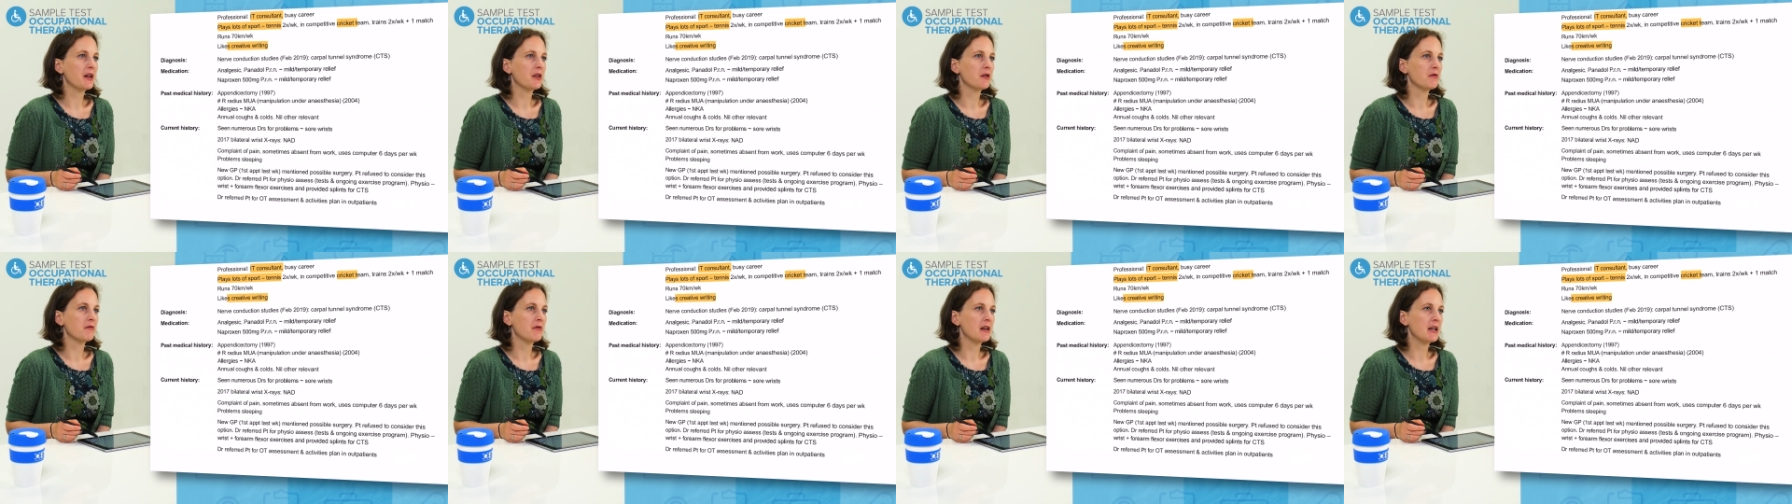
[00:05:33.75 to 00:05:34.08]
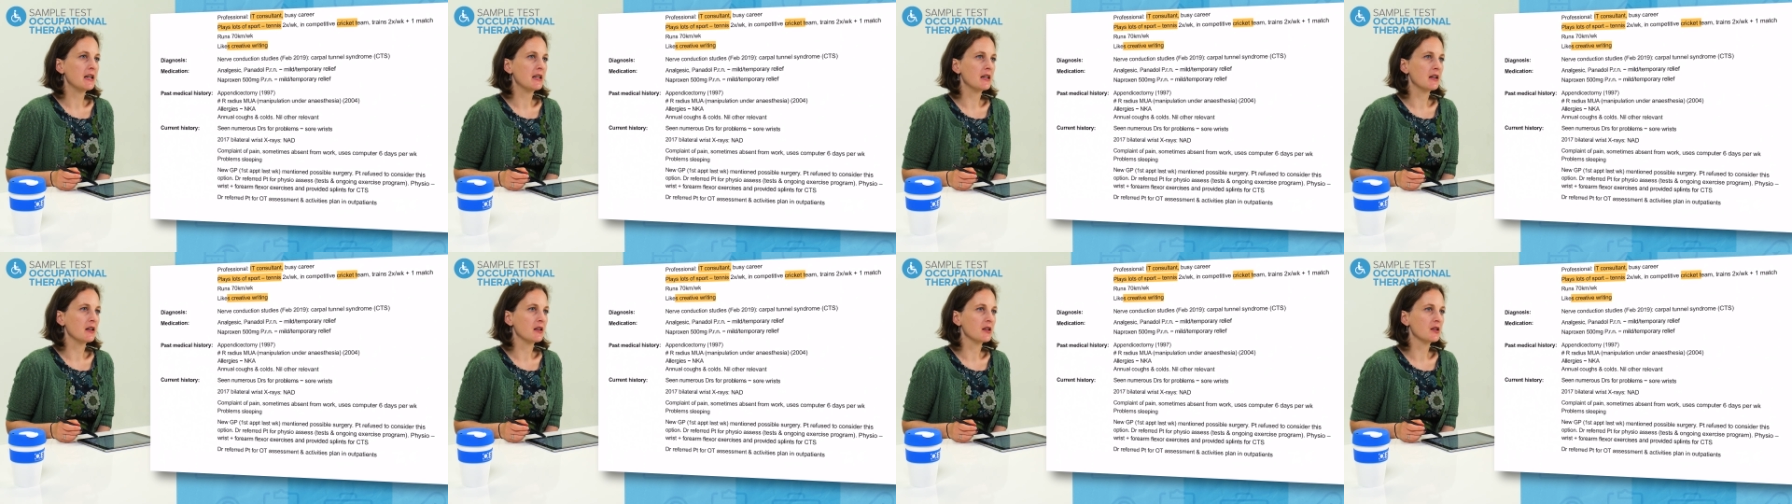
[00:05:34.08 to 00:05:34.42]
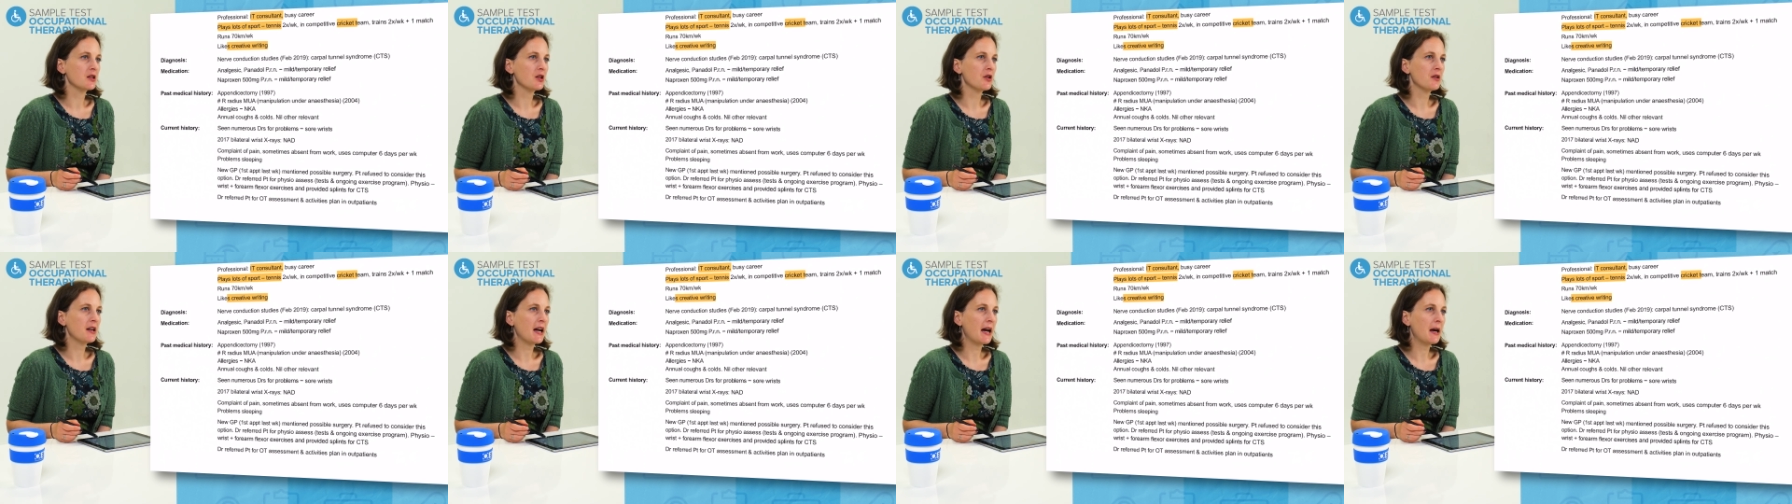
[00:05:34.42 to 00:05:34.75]
the reader,
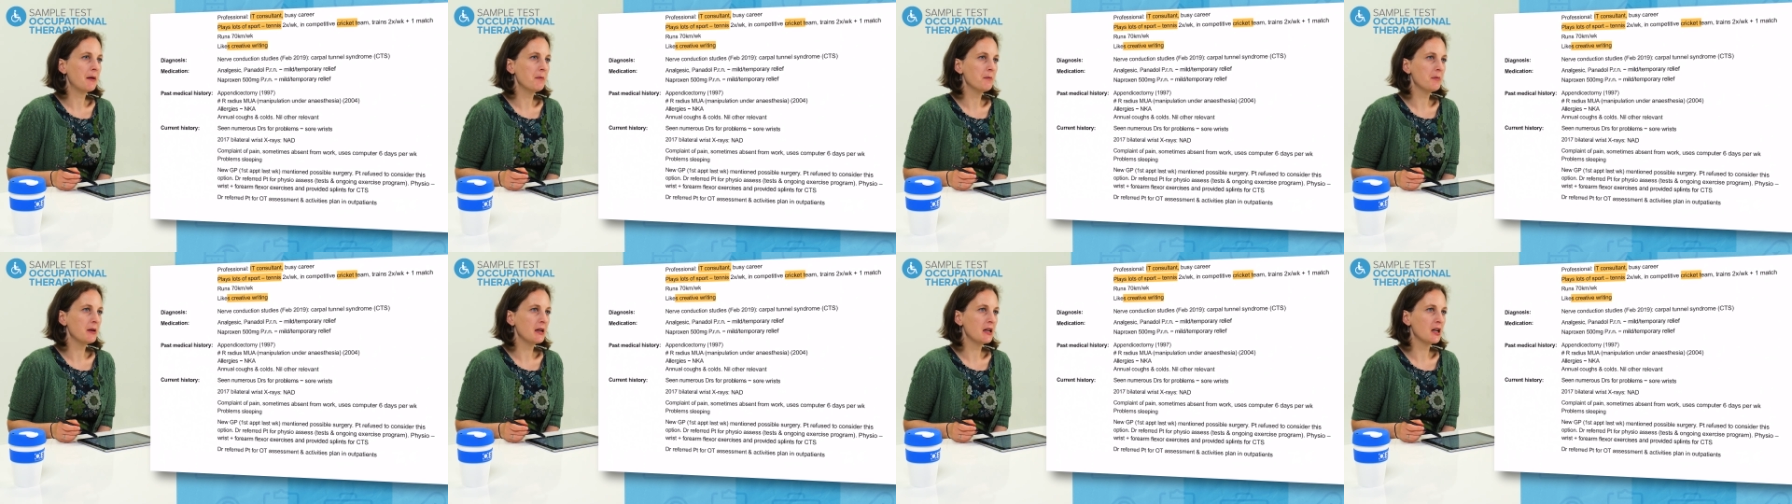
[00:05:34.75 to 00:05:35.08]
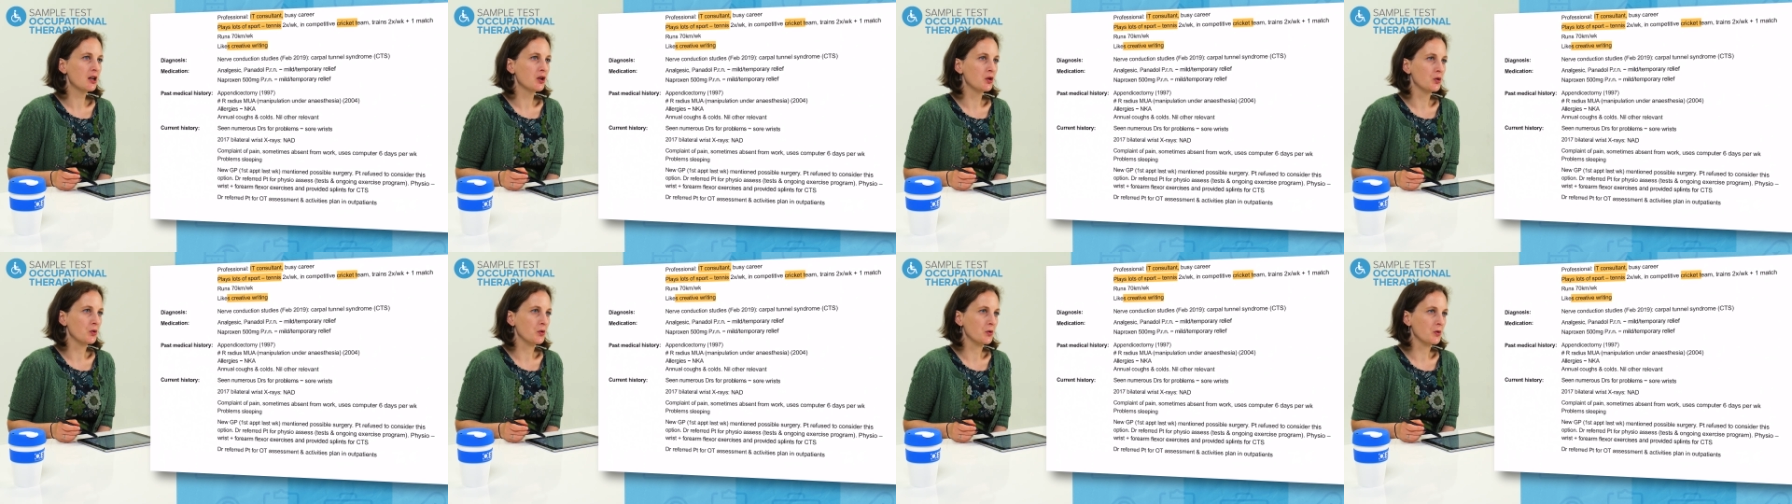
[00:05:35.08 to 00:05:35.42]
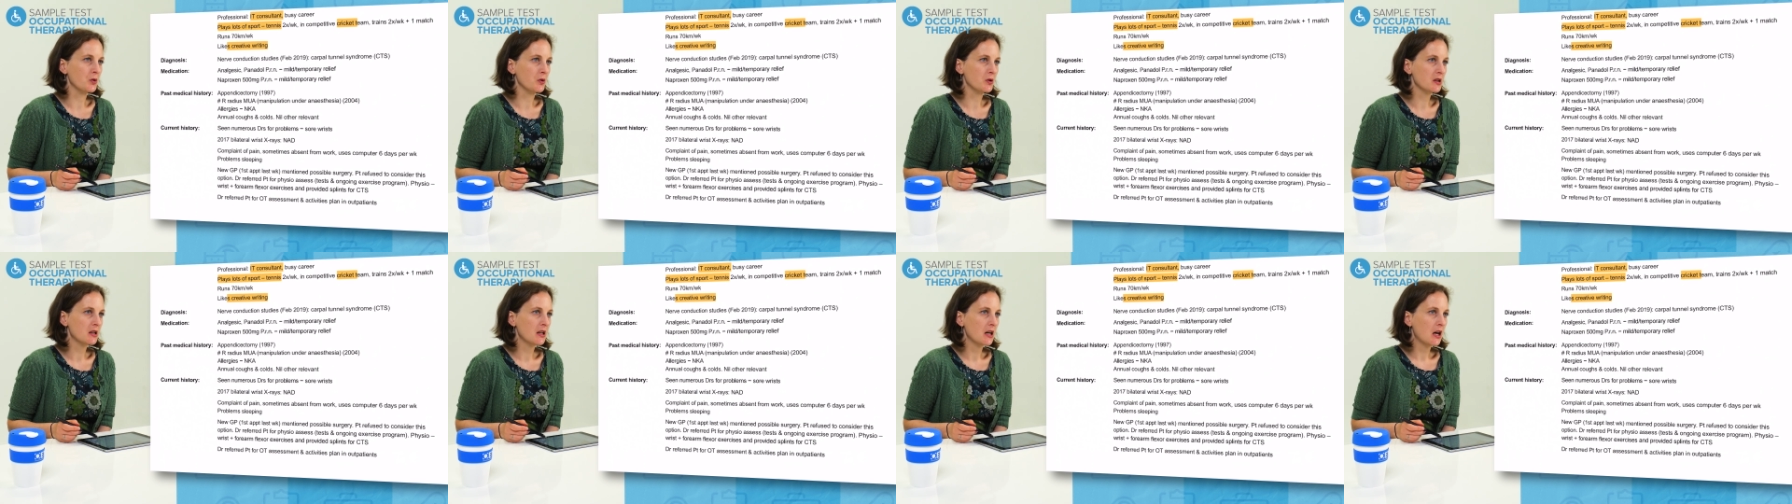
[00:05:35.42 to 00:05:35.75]
so can be
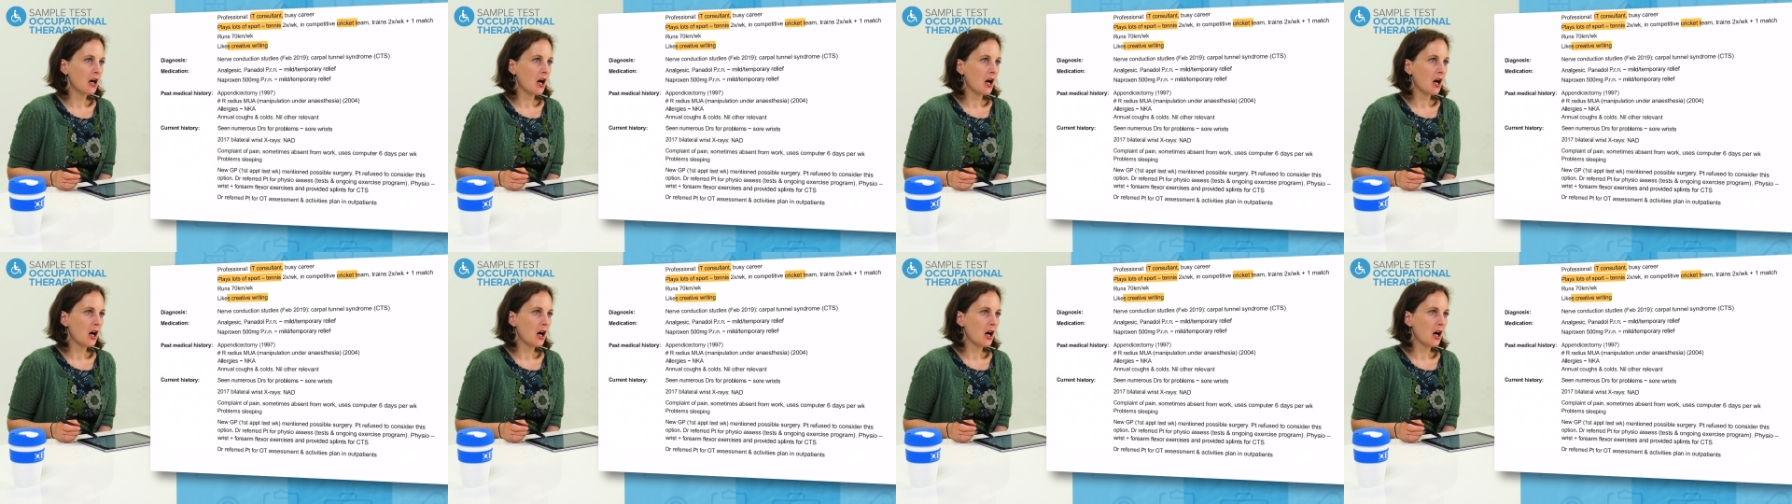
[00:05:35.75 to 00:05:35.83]
ignored,